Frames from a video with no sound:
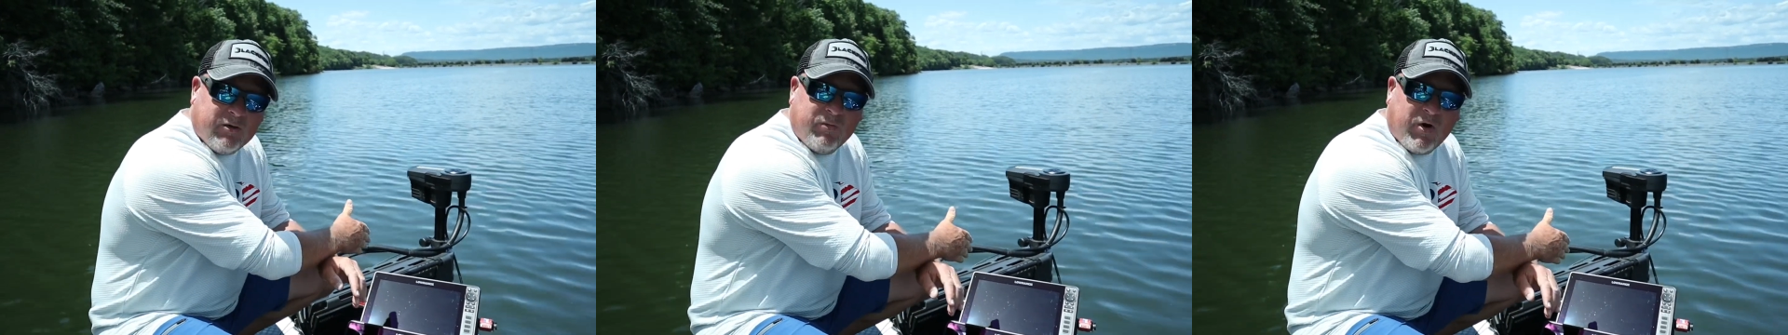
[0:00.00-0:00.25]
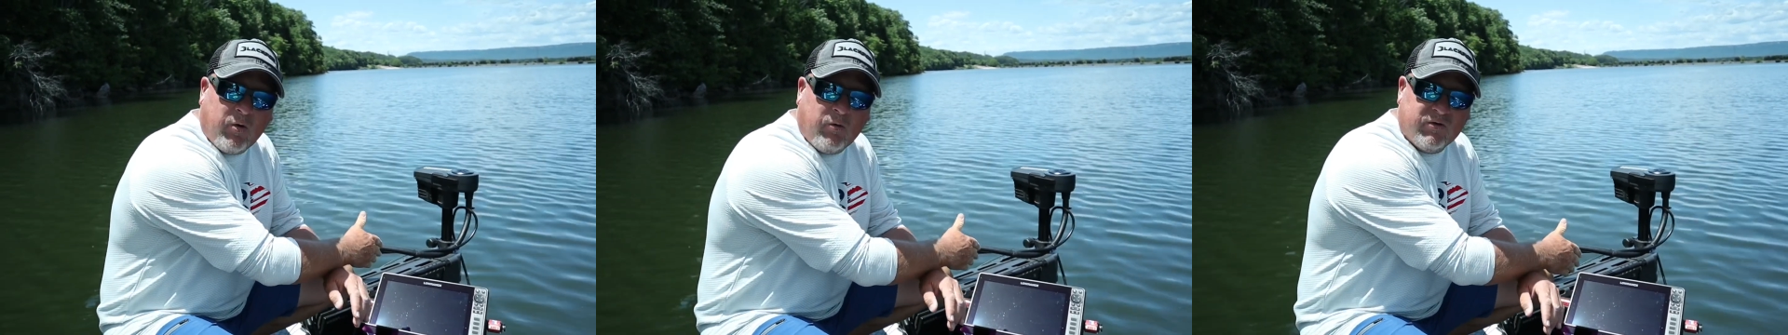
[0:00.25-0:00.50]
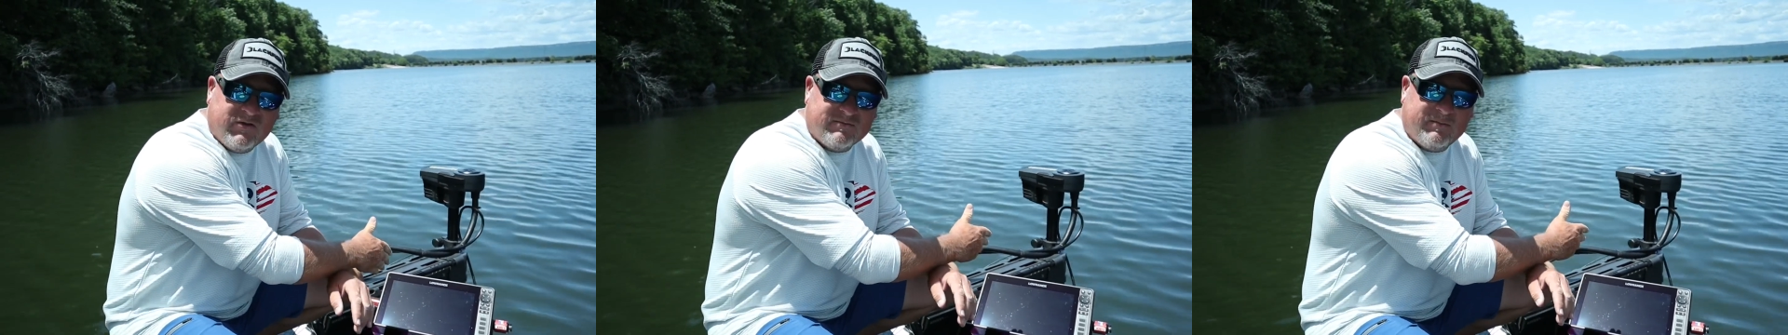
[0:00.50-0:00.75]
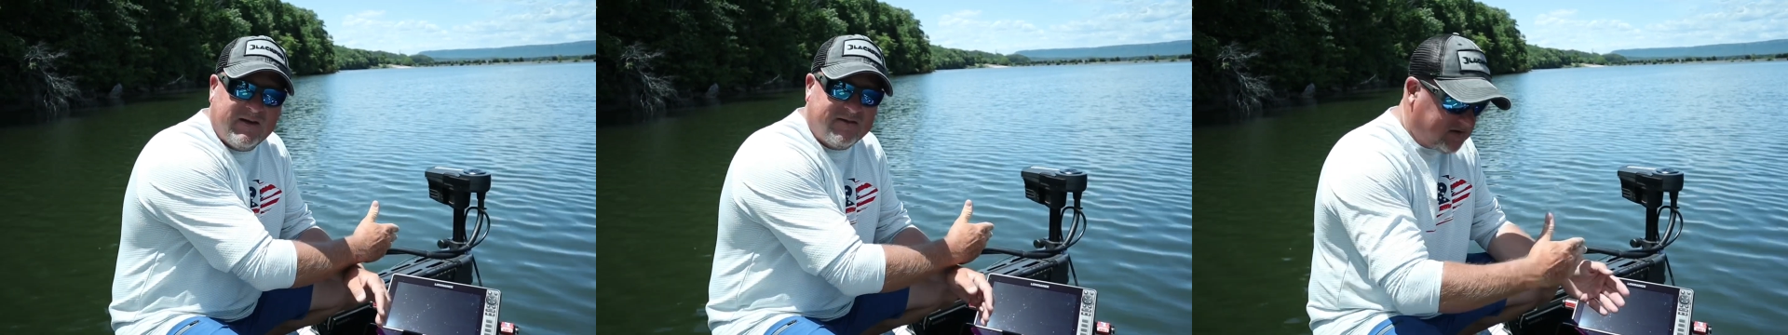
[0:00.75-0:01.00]
boat, which
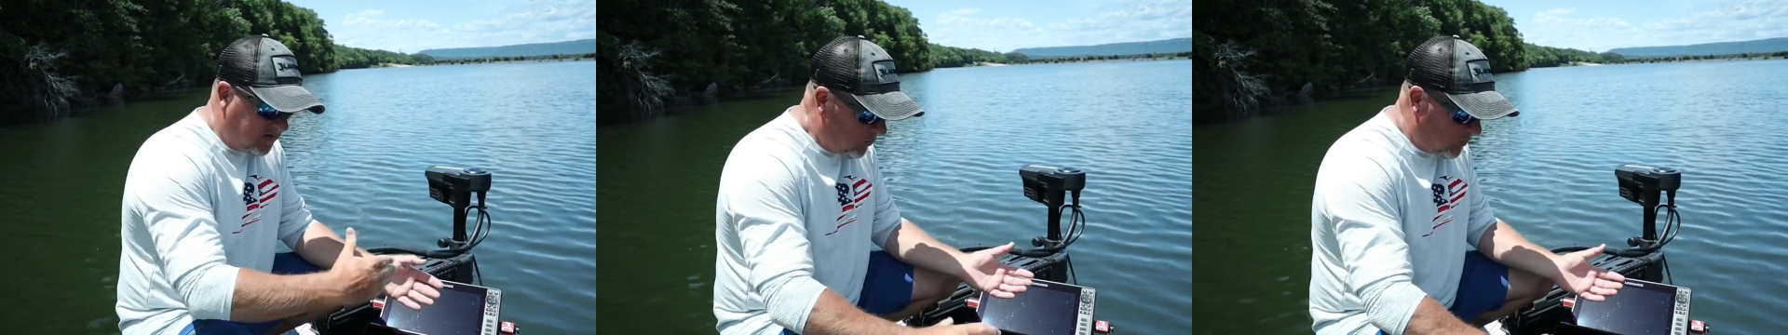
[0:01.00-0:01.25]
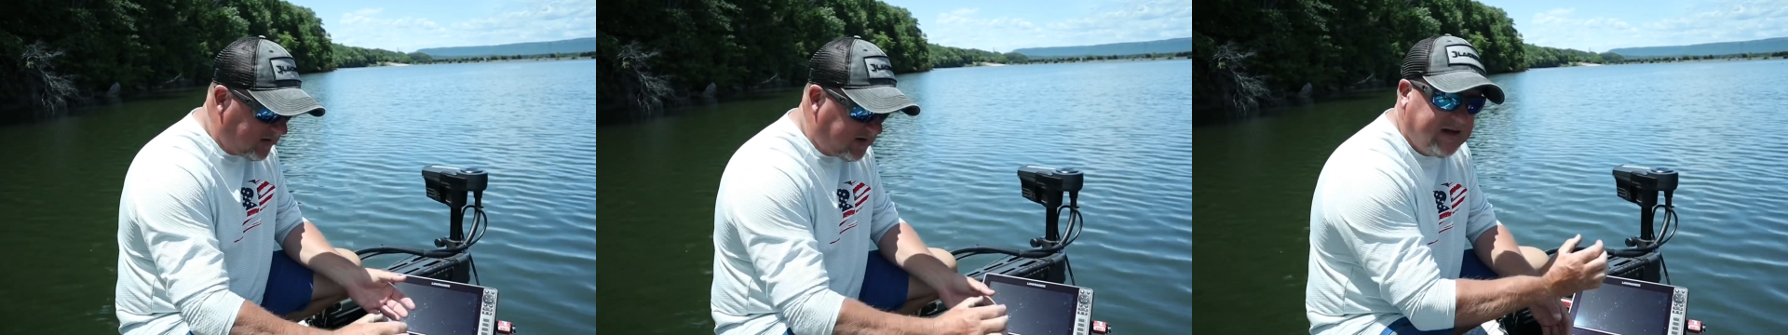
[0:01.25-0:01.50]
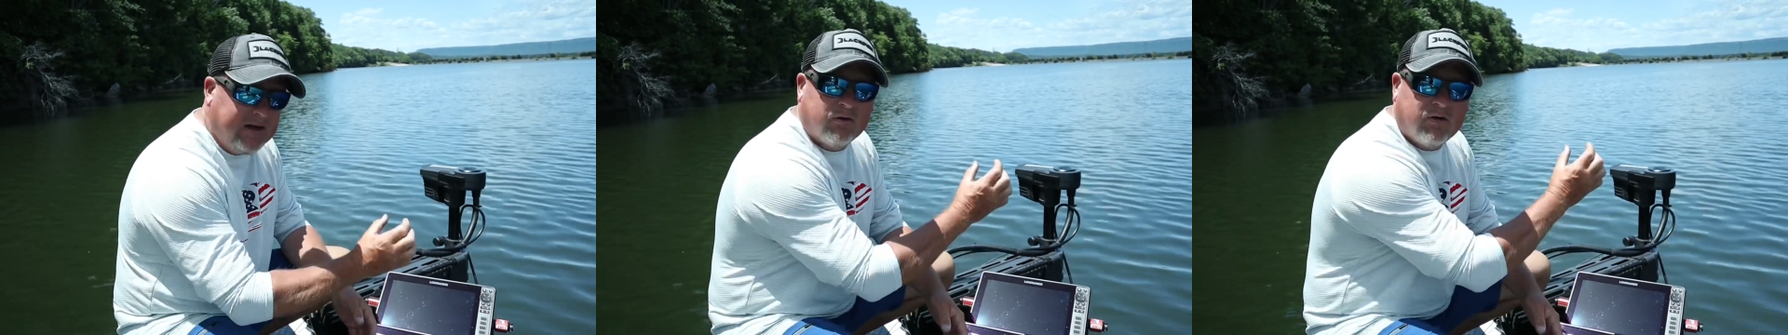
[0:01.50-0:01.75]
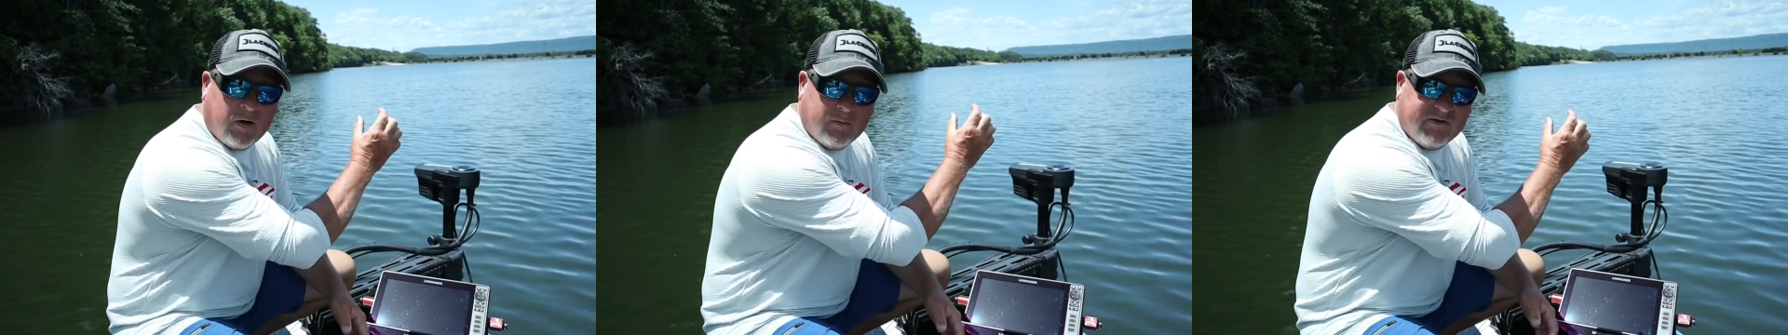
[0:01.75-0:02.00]
is basically where the
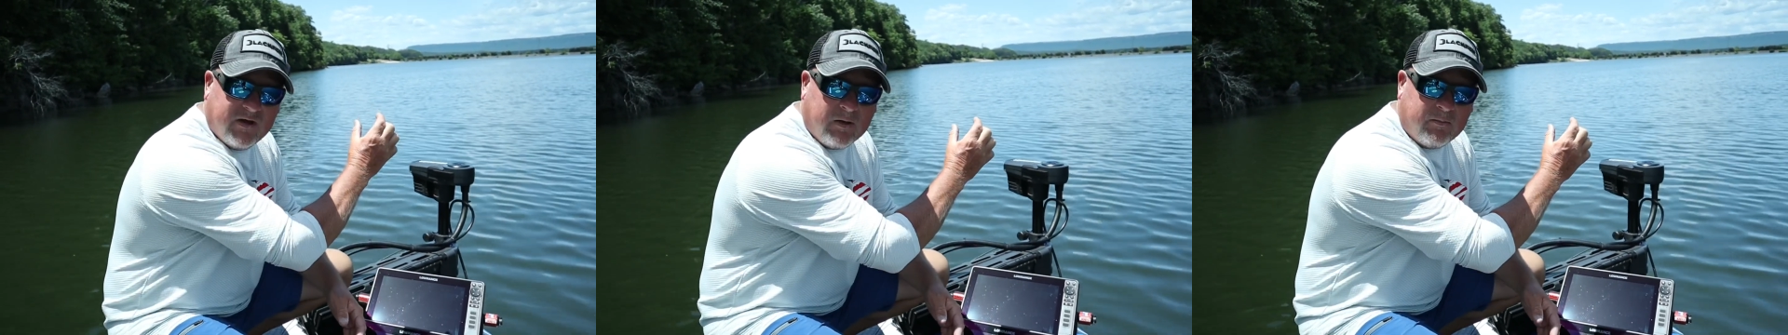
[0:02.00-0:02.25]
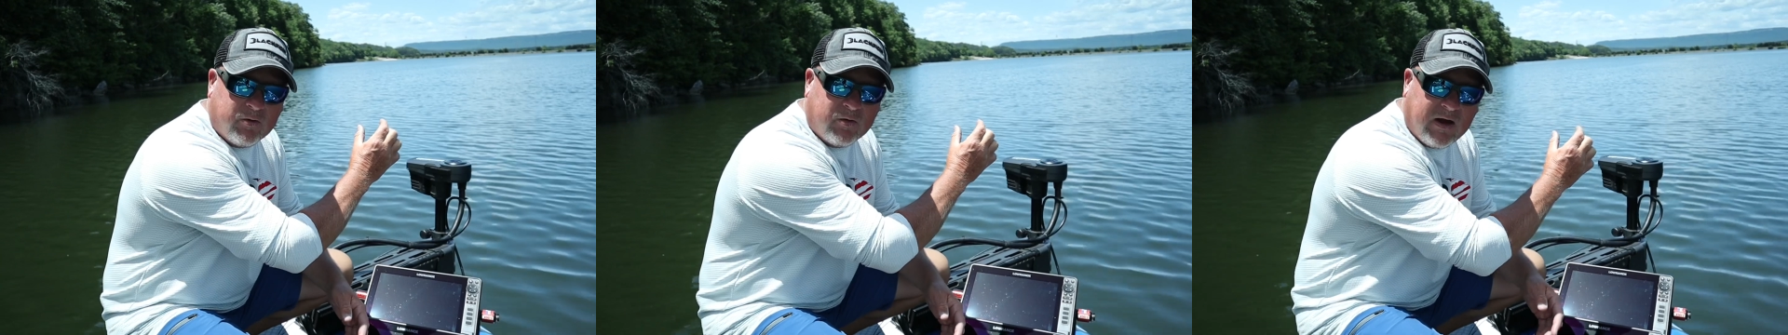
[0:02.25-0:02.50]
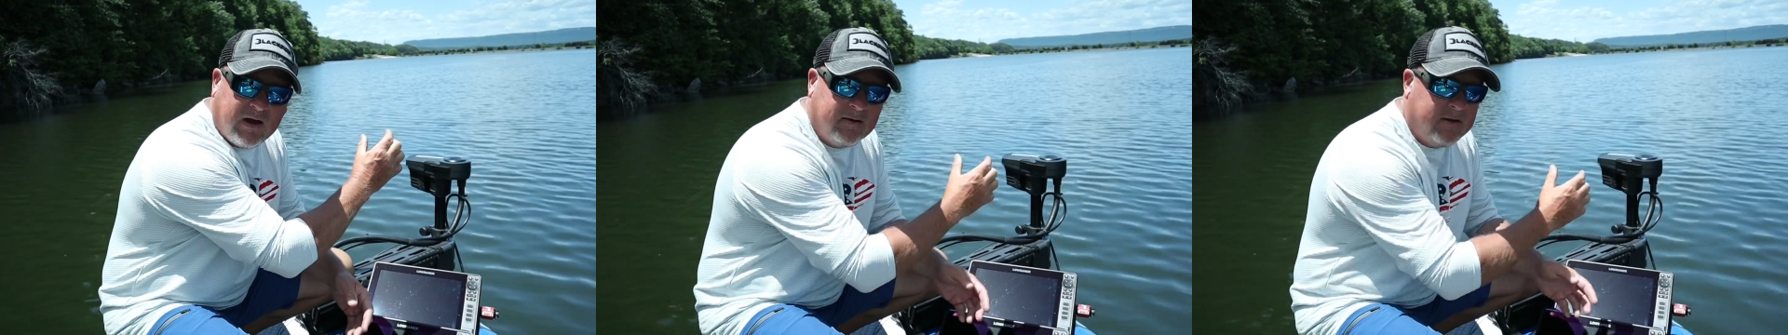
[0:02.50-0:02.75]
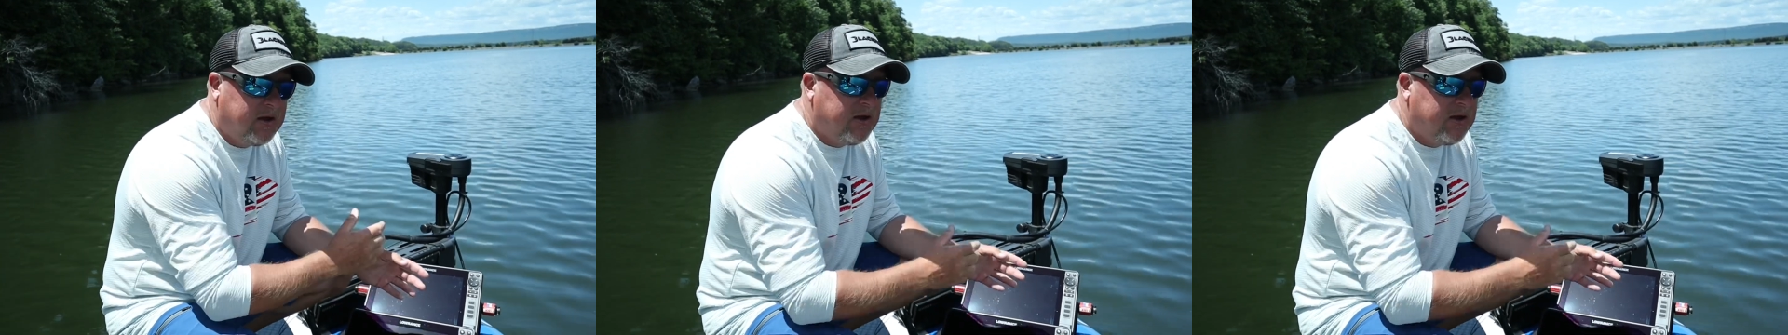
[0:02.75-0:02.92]
keel comes up, okay?